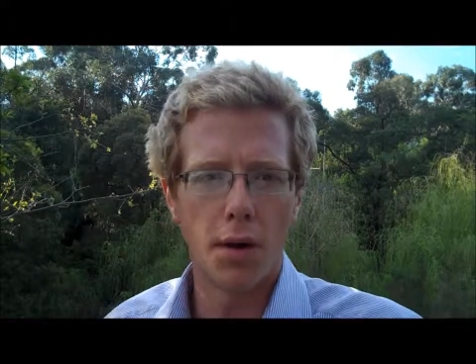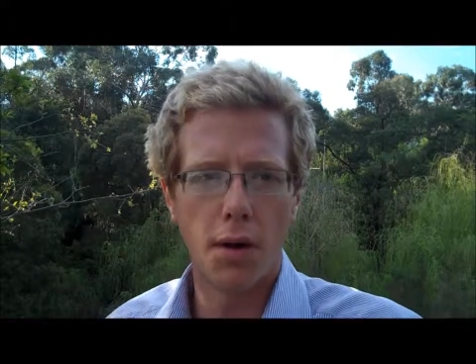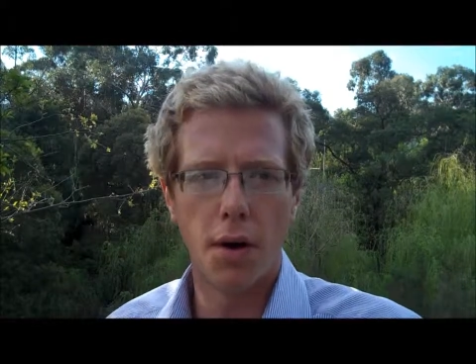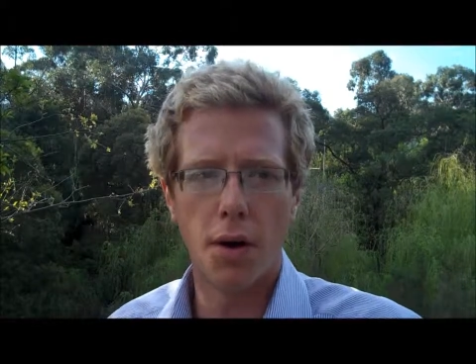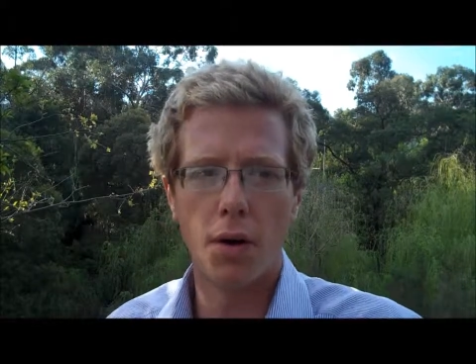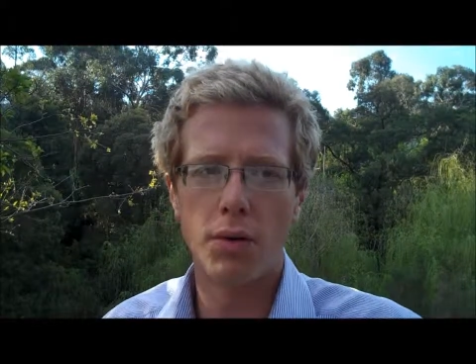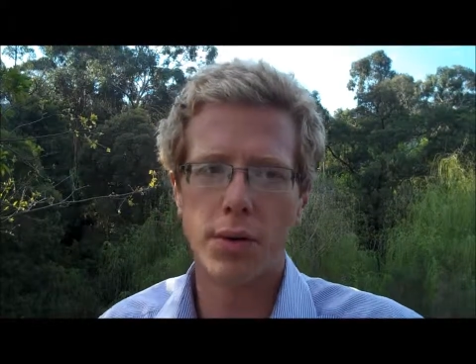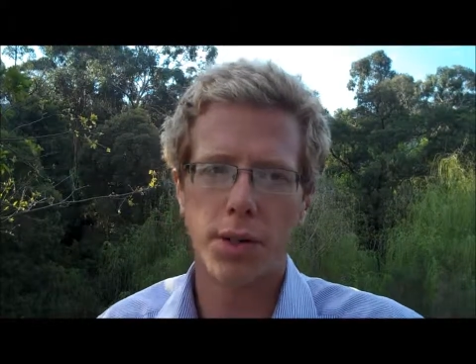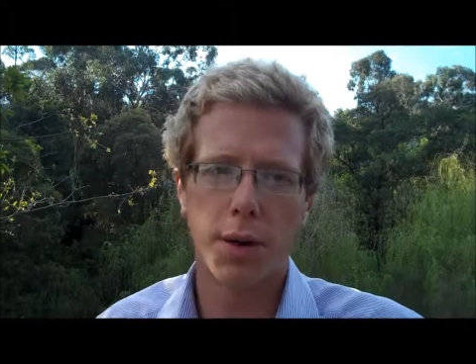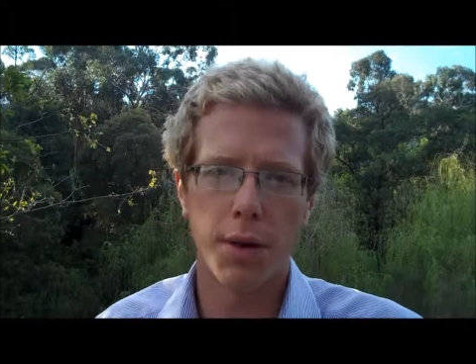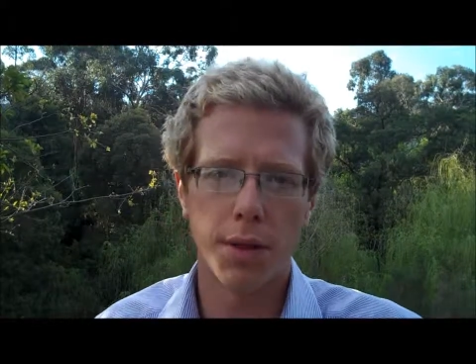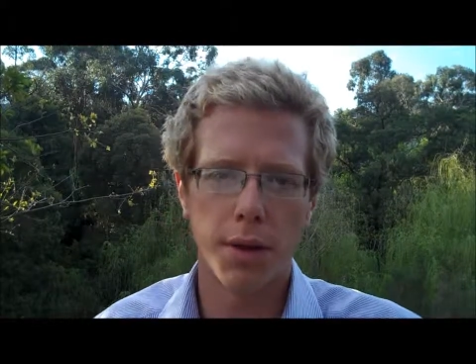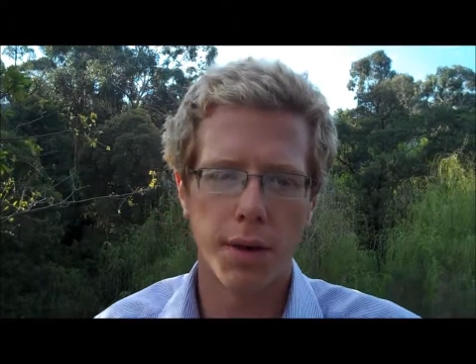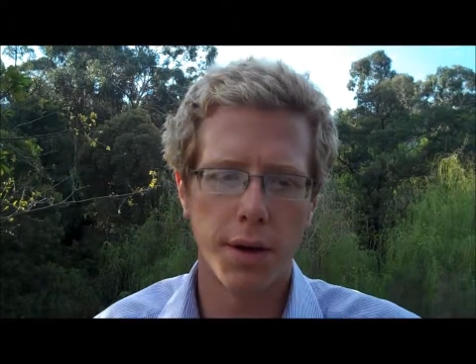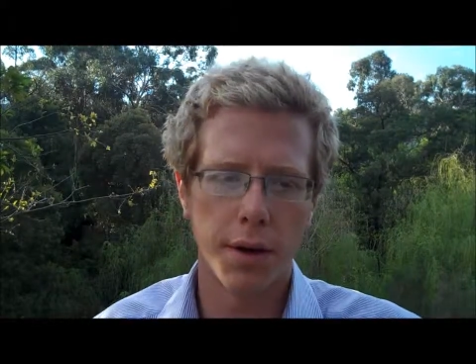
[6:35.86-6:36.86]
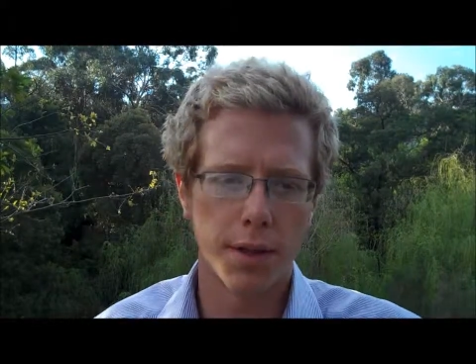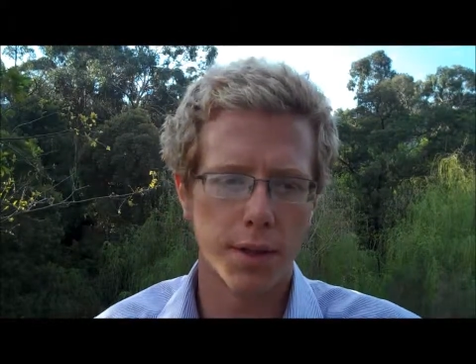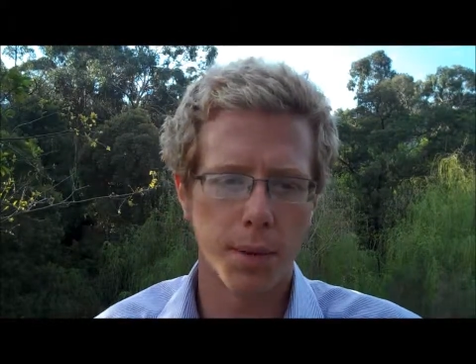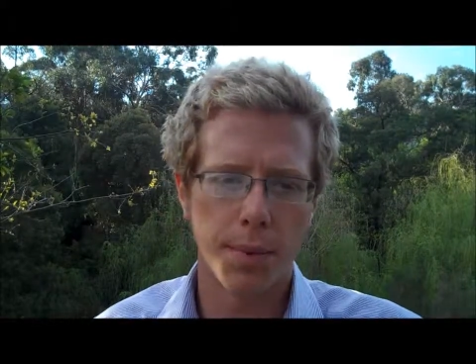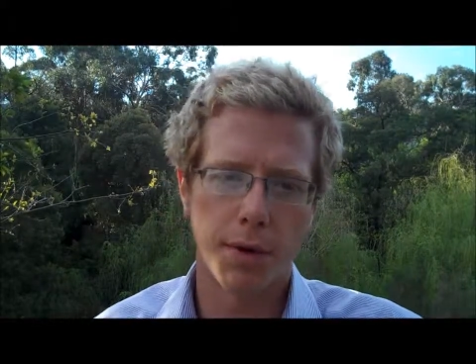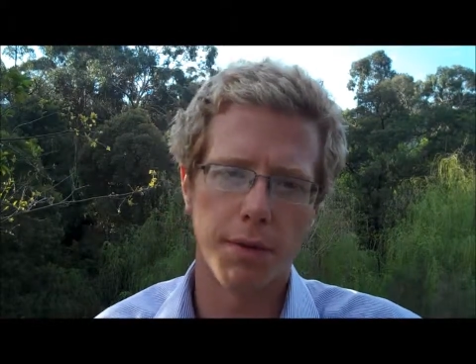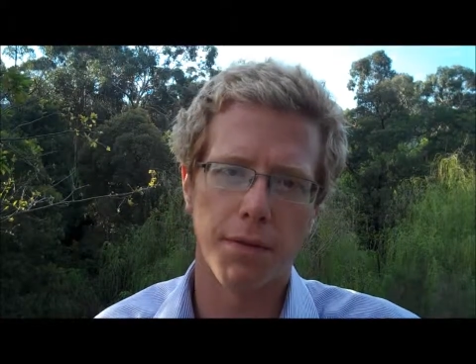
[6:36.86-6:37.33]
Also on the
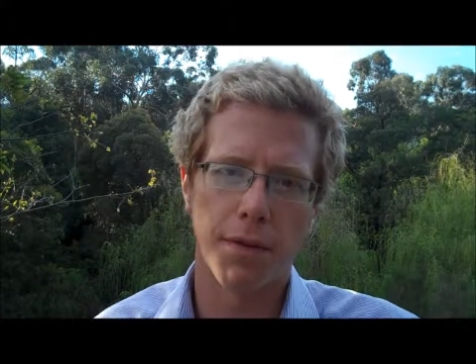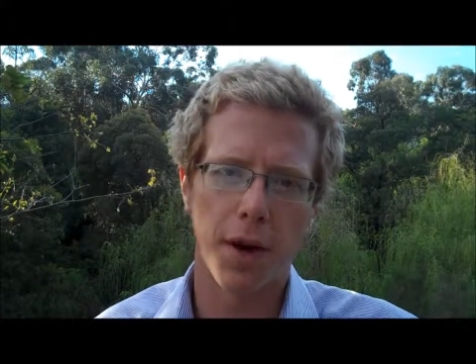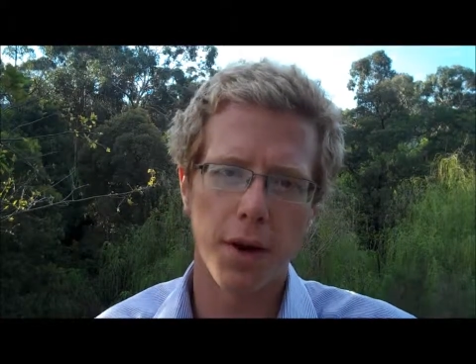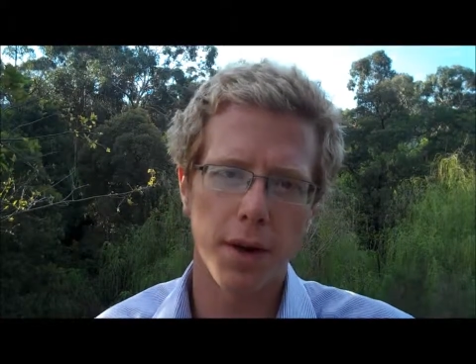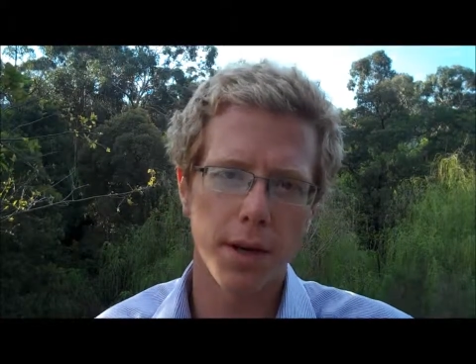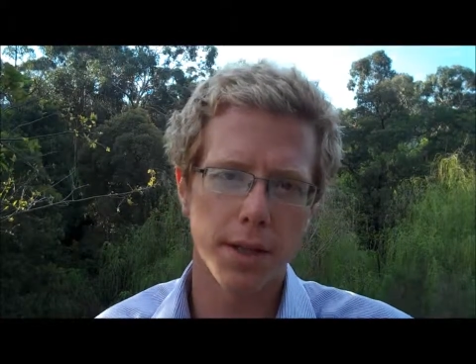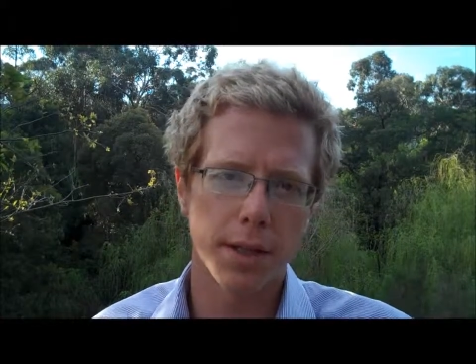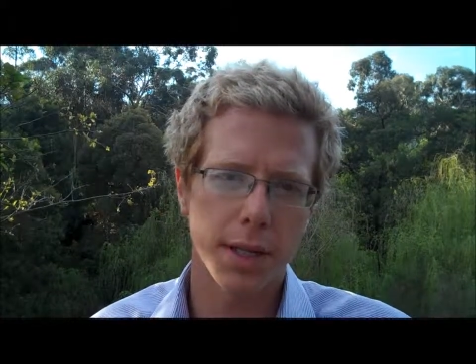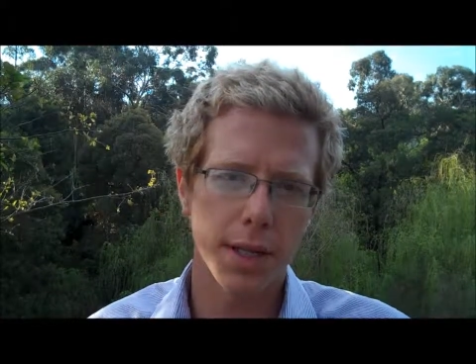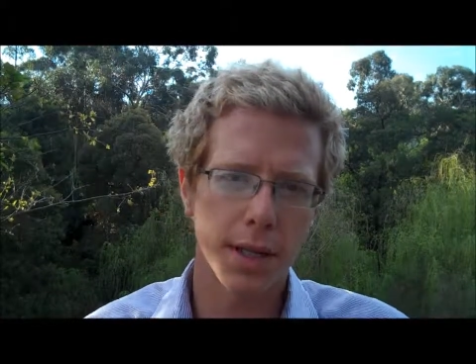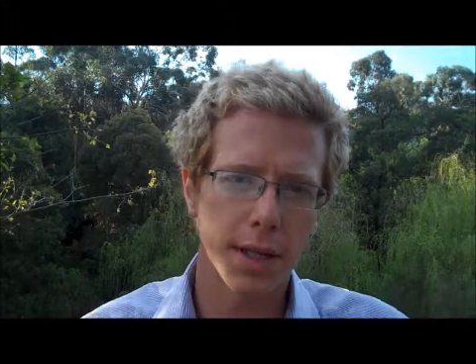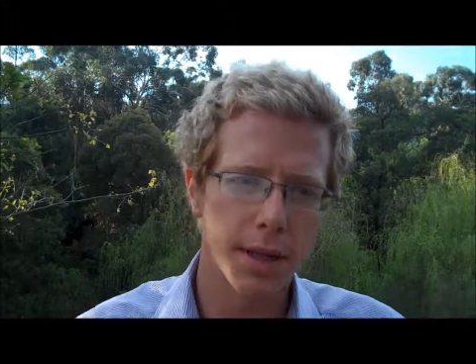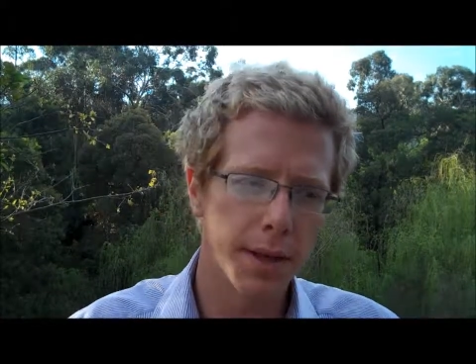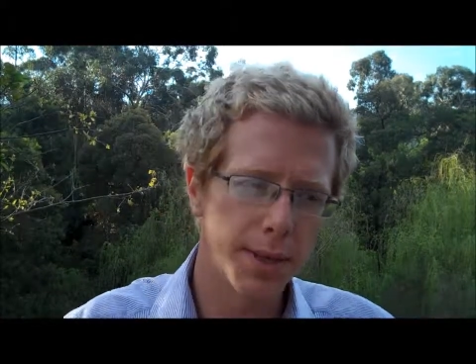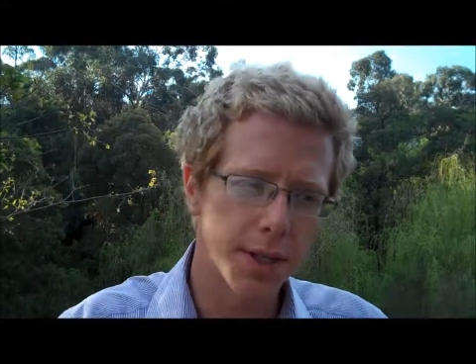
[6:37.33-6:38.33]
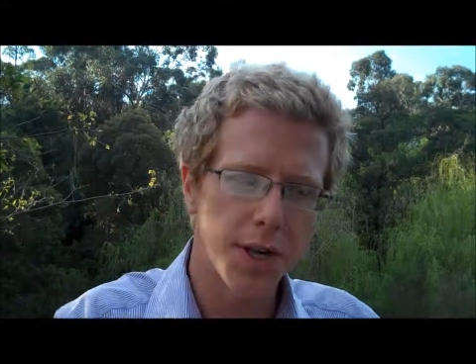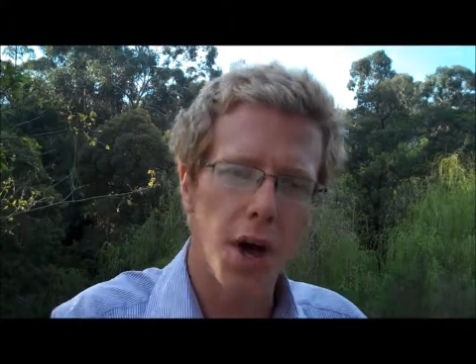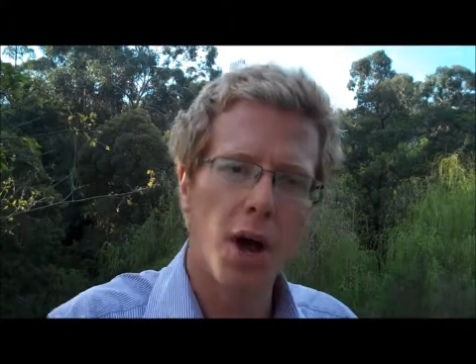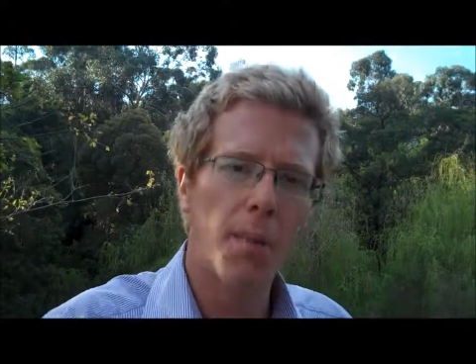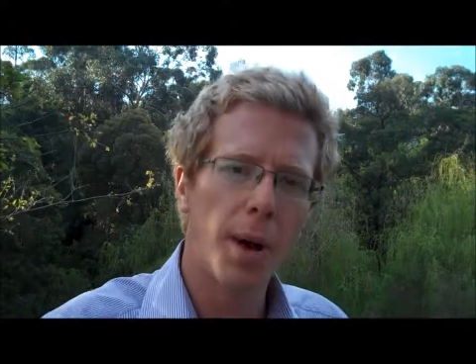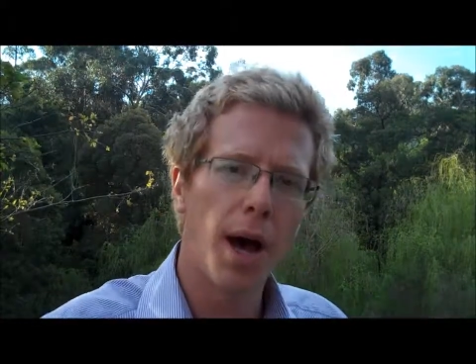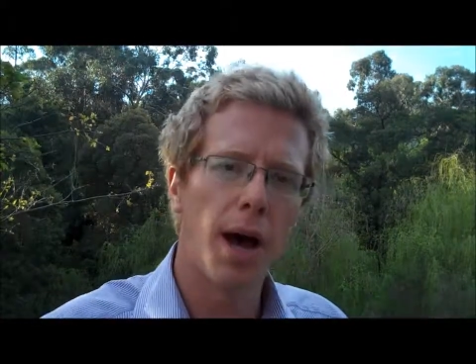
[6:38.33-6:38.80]
topic of focus, that he lives in
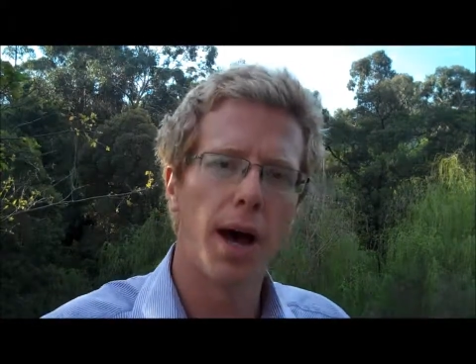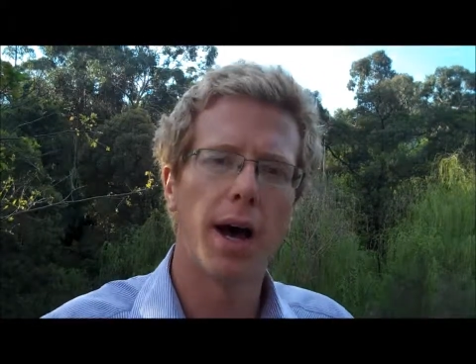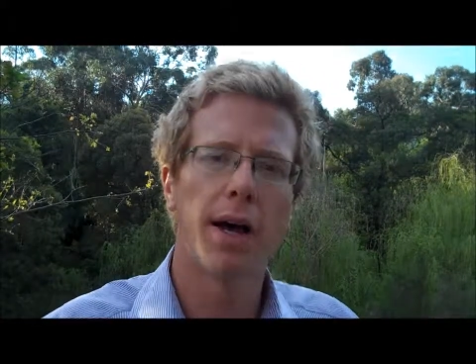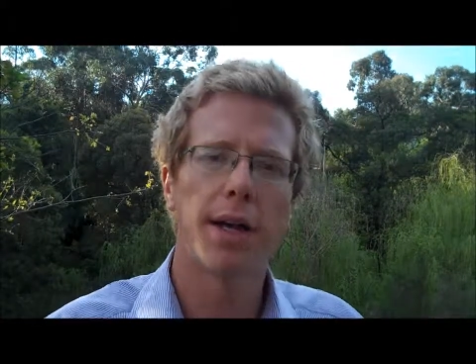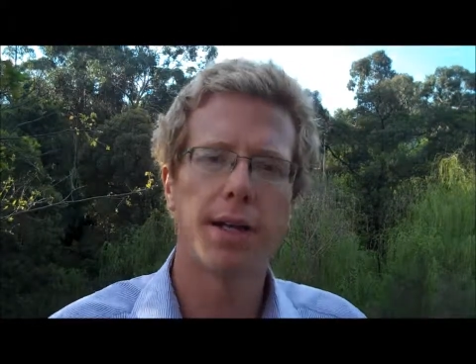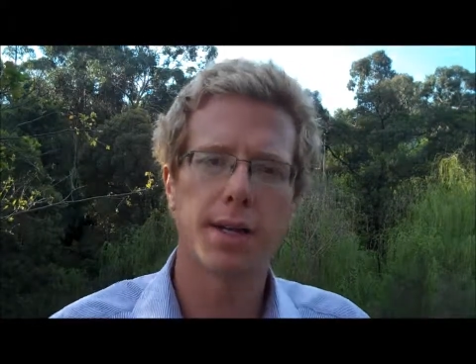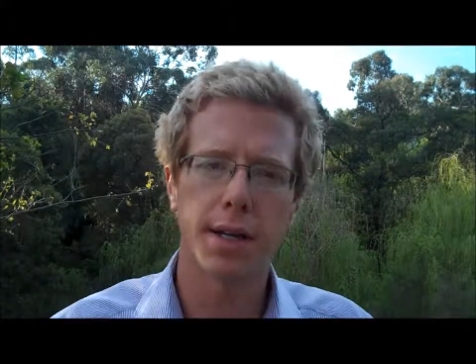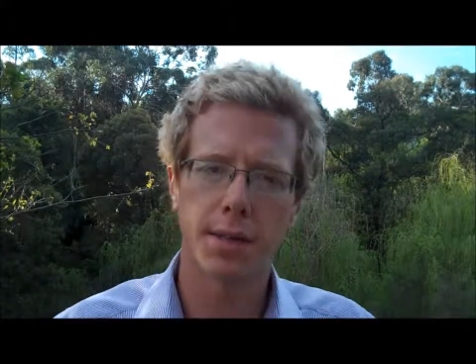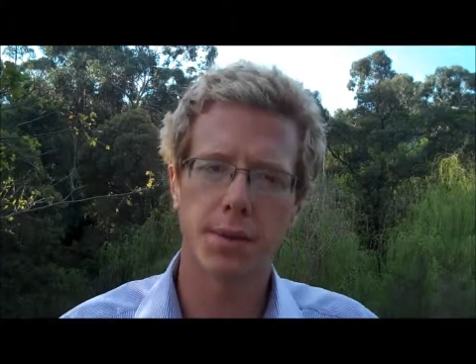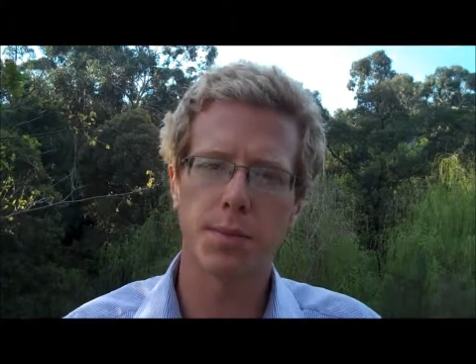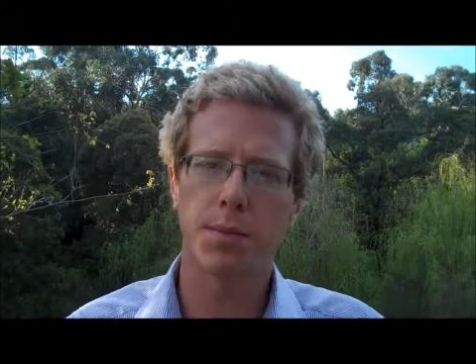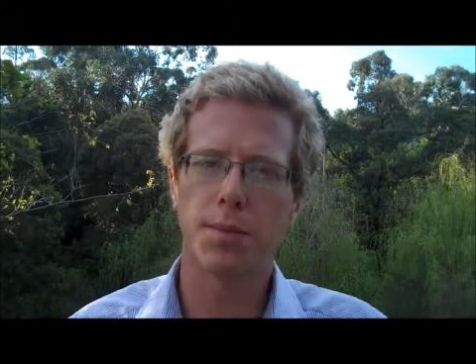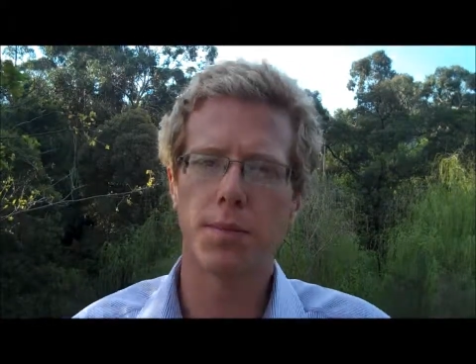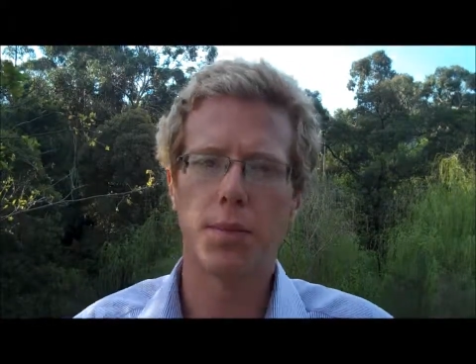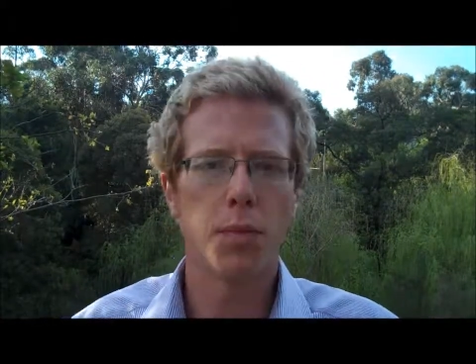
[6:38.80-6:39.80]
Omaha, he doesn't